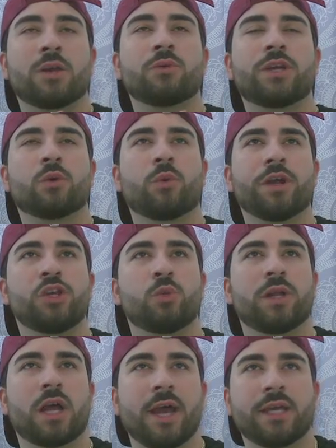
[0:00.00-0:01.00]
I don't care where you
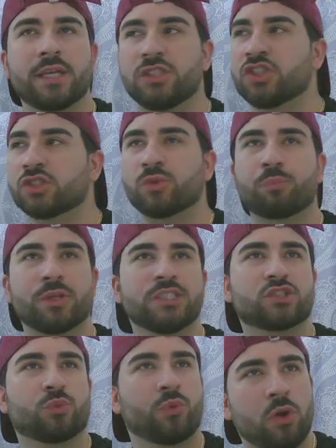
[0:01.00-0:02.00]
went hiking, just
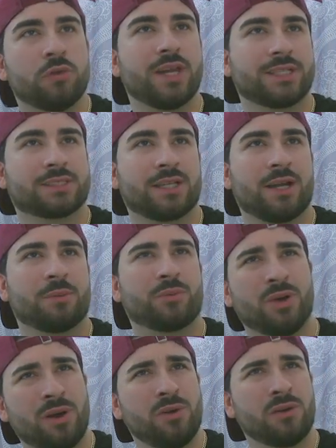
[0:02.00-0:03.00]
replace the roll next time,
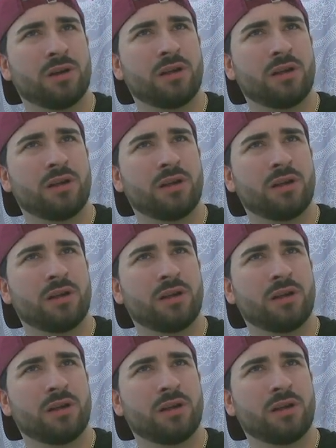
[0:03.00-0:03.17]
bro!